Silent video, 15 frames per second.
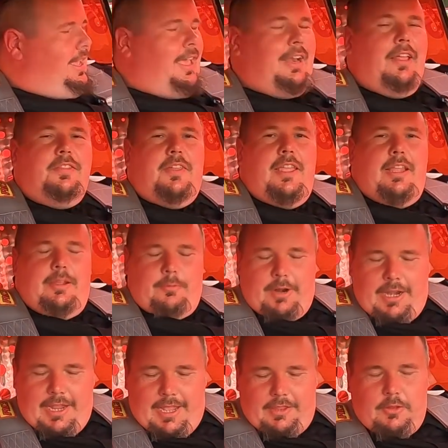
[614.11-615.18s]
And I think
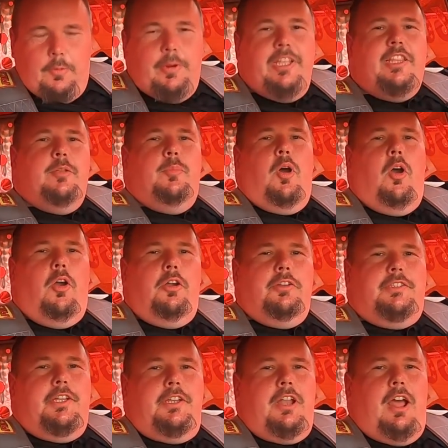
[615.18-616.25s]
when it hit the wheelie bars, it